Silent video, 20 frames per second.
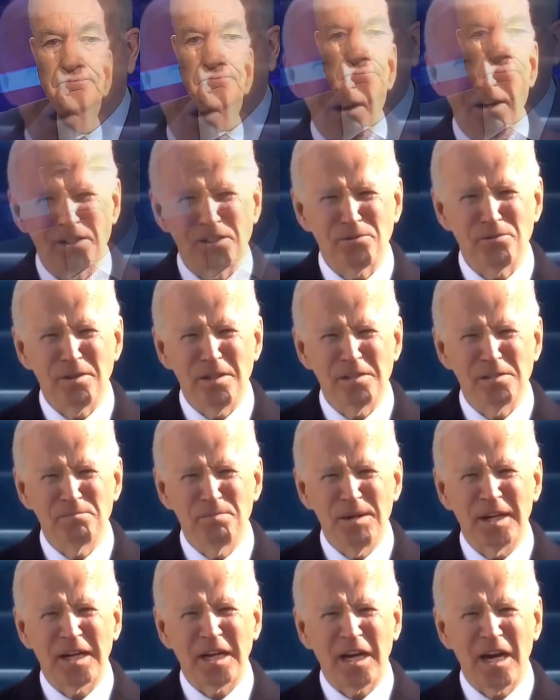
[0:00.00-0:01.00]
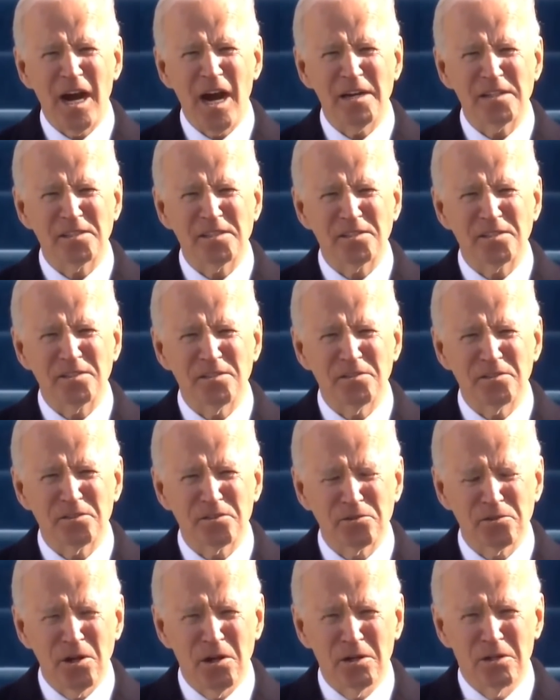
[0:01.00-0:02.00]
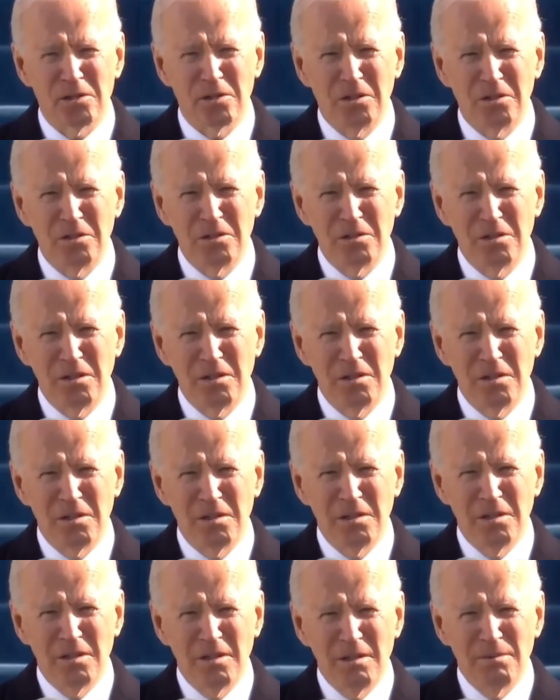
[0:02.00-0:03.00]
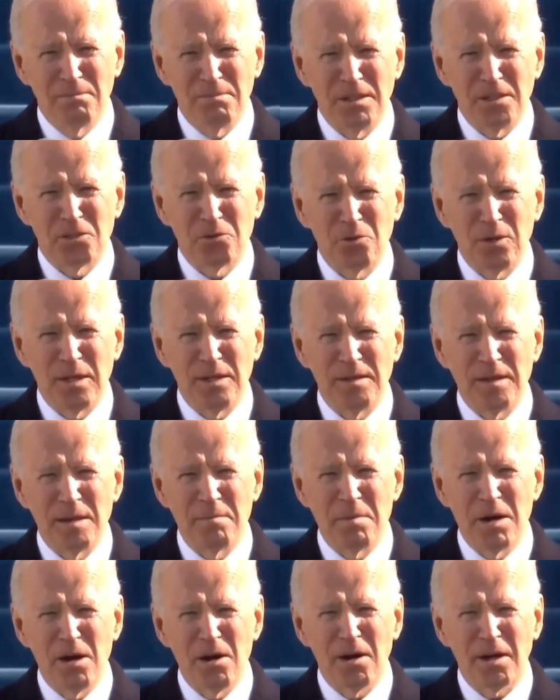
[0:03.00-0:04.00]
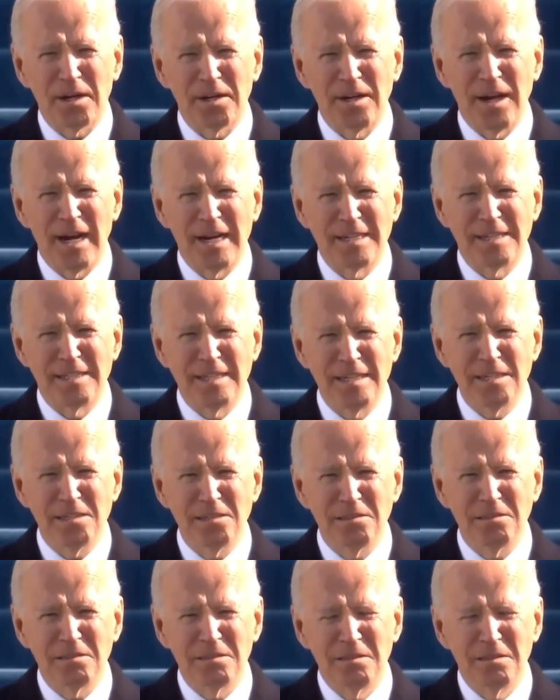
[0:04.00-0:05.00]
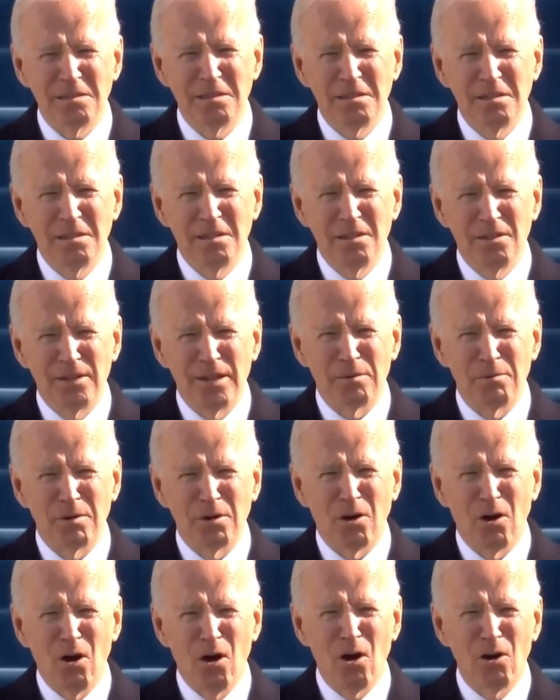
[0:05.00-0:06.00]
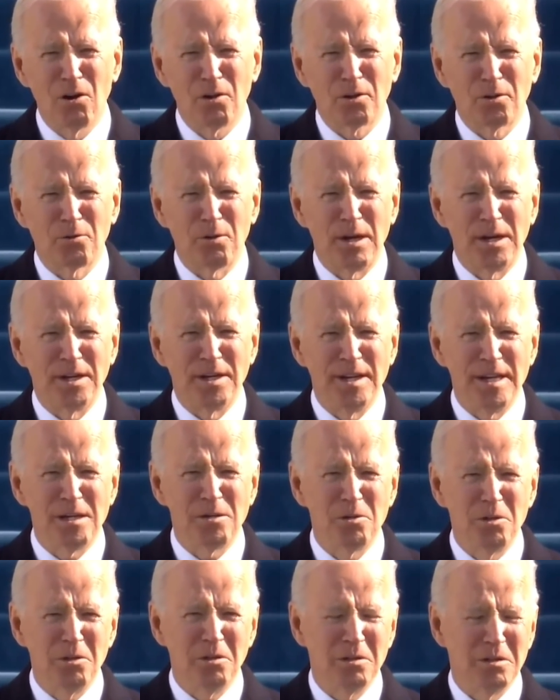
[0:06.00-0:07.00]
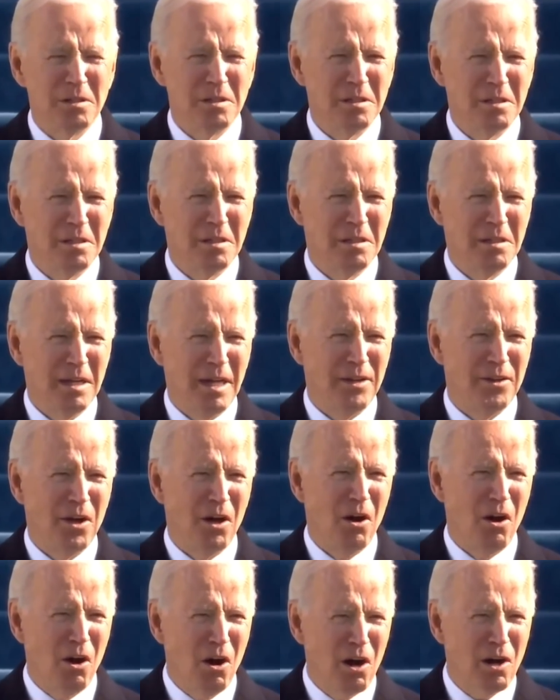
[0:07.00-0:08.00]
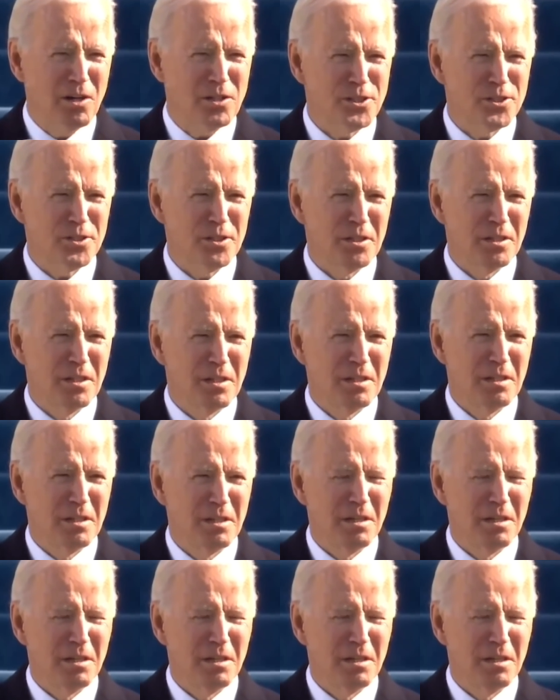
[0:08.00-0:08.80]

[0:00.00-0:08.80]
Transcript: Our history has been a constant struggle between the American ideal that we're all are created equal and the harsh,